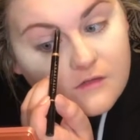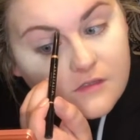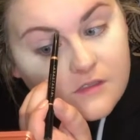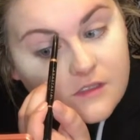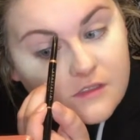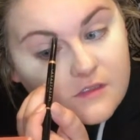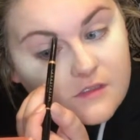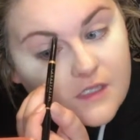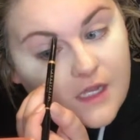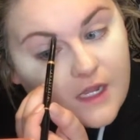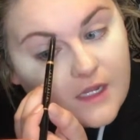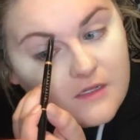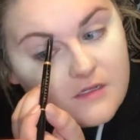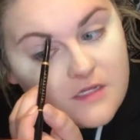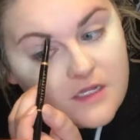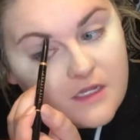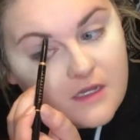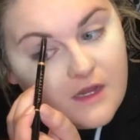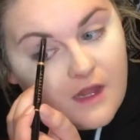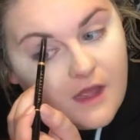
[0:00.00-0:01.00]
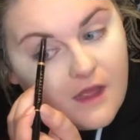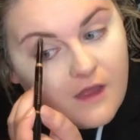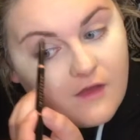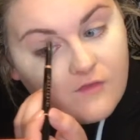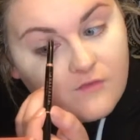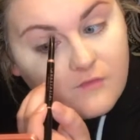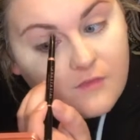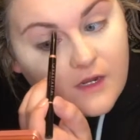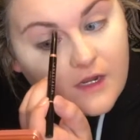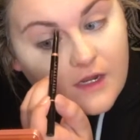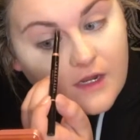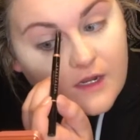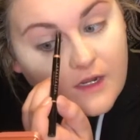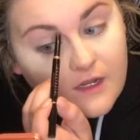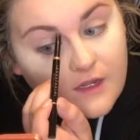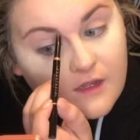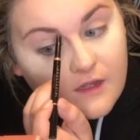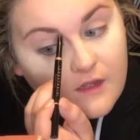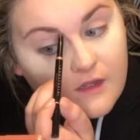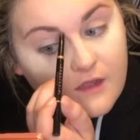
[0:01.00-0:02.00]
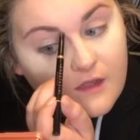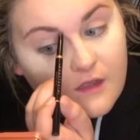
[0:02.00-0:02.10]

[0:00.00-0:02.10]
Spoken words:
since I did have my